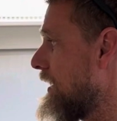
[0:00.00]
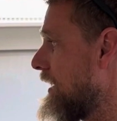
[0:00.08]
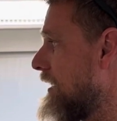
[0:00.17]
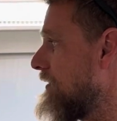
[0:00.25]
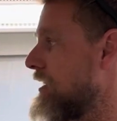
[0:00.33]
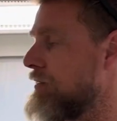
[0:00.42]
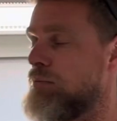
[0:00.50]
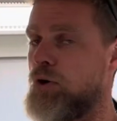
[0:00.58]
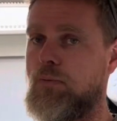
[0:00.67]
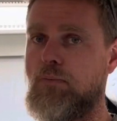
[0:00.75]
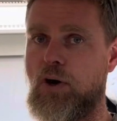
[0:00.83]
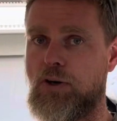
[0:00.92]
given them
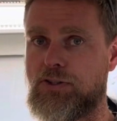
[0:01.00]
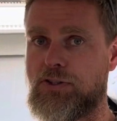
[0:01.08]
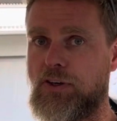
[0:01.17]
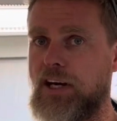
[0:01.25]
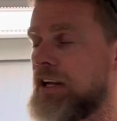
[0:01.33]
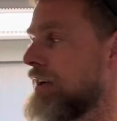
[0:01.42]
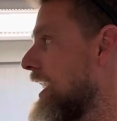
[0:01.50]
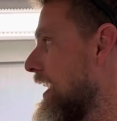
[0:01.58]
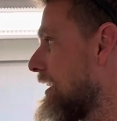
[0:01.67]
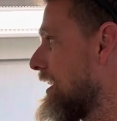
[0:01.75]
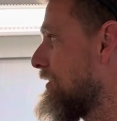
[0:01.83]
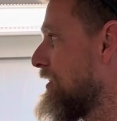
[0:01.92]
more monitoring,
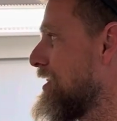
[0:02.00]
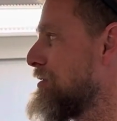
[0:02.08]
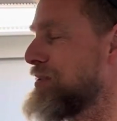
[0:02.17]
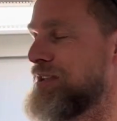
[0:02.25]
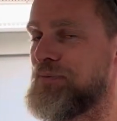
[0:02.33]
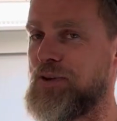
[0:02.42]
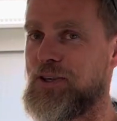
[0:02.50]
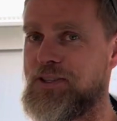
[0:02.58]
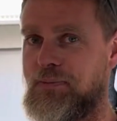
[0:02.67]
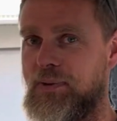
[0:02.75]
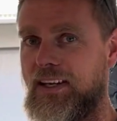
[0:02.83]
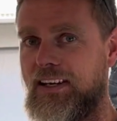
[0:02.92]
and given them some
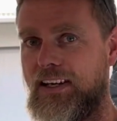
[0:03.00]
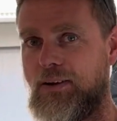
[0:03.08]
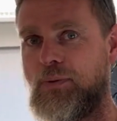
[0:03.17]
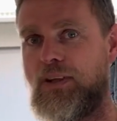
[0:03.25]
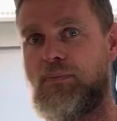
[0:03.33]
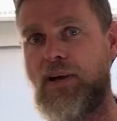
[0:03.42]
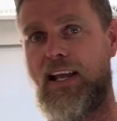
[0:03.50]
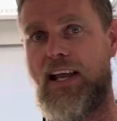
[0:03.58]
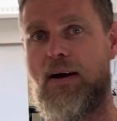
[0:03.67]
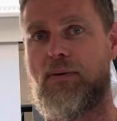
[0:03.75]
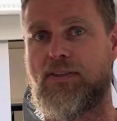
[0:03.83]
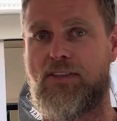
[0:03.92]
usability with being
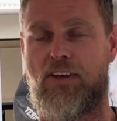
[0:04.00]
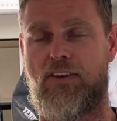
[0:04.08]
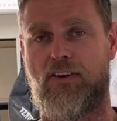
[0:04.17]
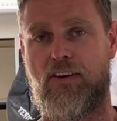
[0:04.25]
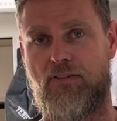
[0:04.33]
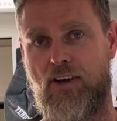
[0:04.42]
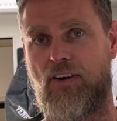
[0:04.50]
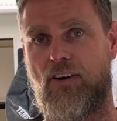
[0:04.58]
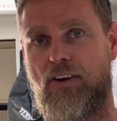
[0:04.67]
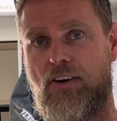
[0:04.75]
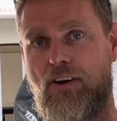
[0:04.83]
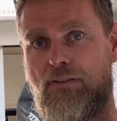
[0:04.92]
able to turn their inverter
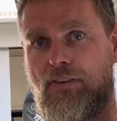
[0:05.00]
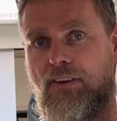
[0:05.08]
on and off.